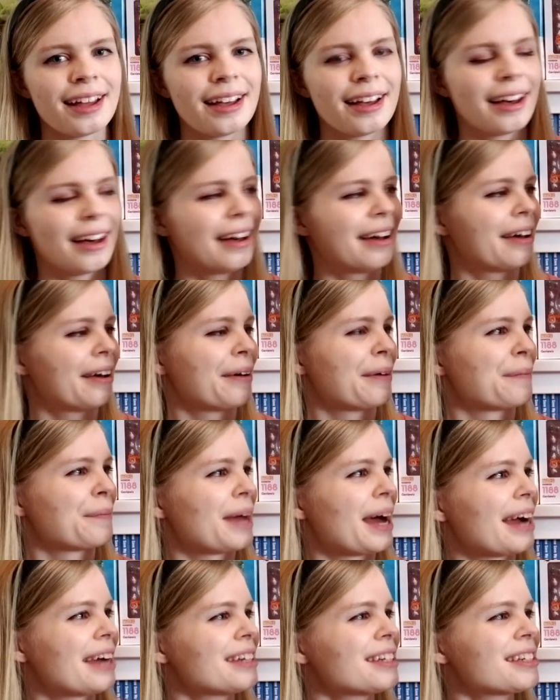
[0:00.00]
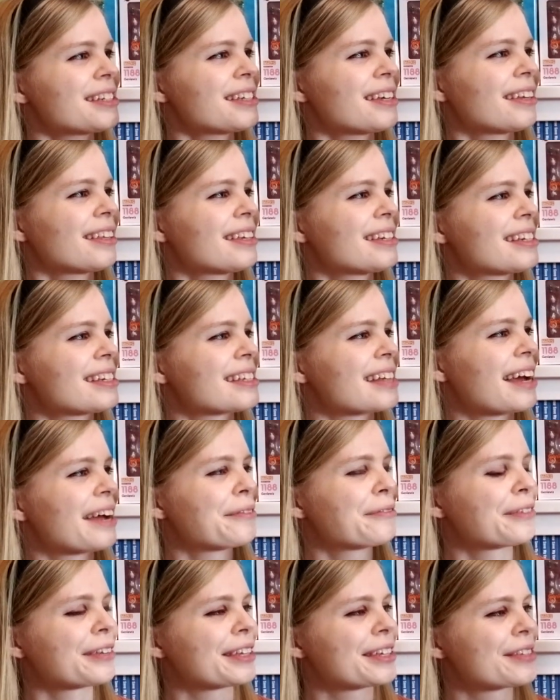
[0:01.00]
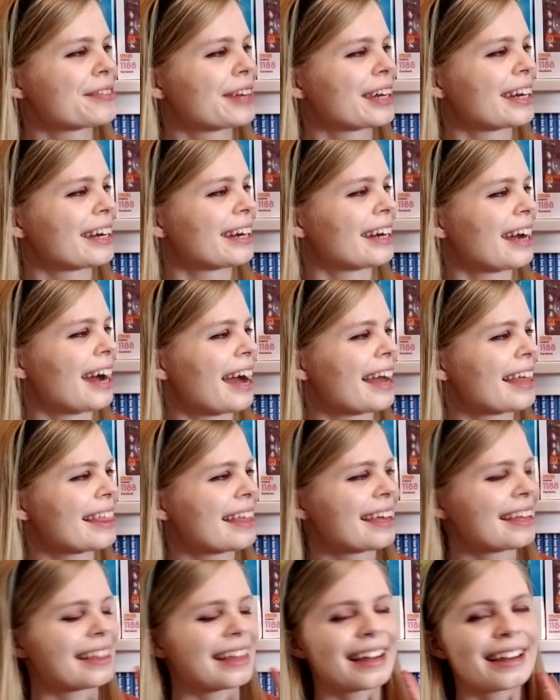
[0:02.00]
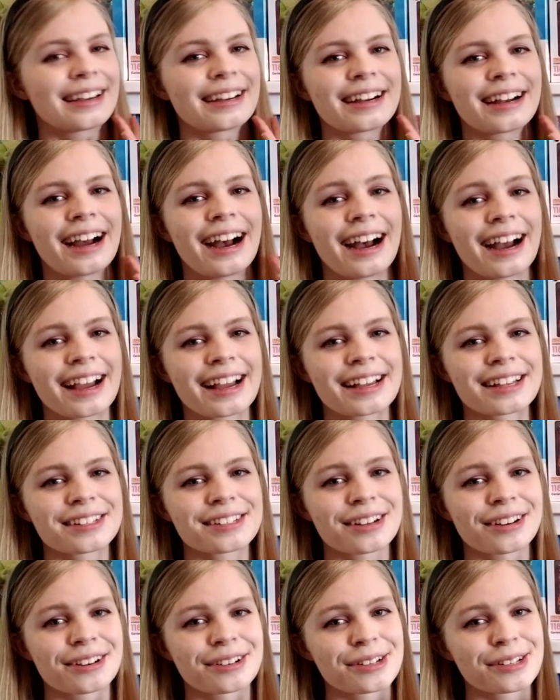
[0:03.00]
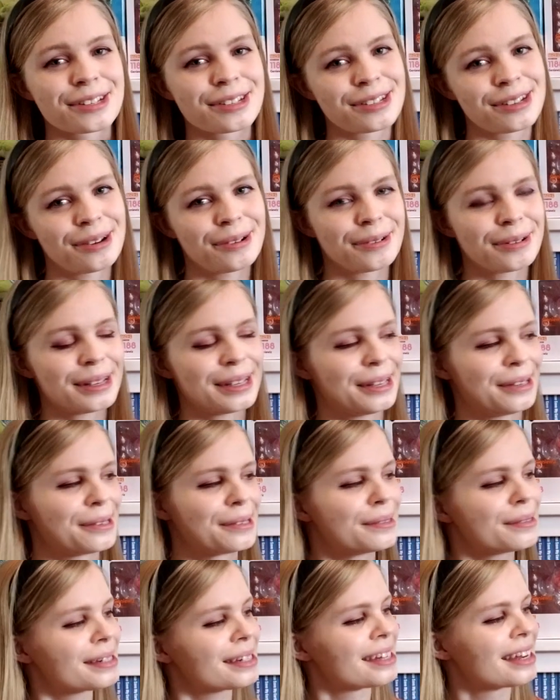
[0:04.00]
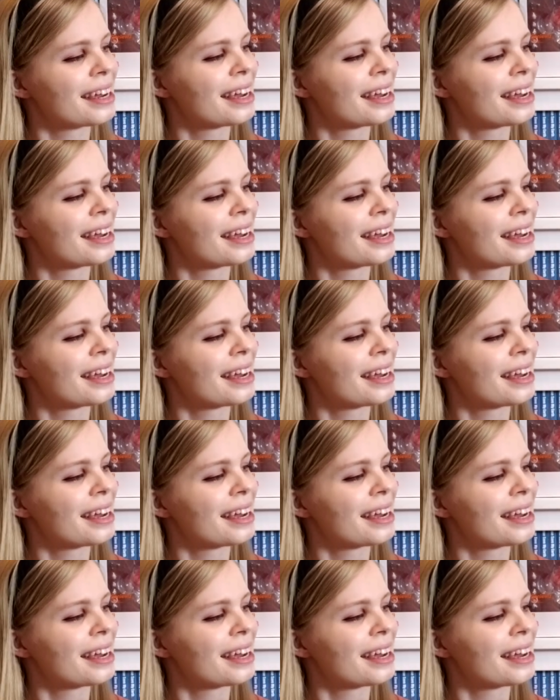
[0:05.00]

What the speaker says: I just saw the design for this figure. I think that her eyes are so cute.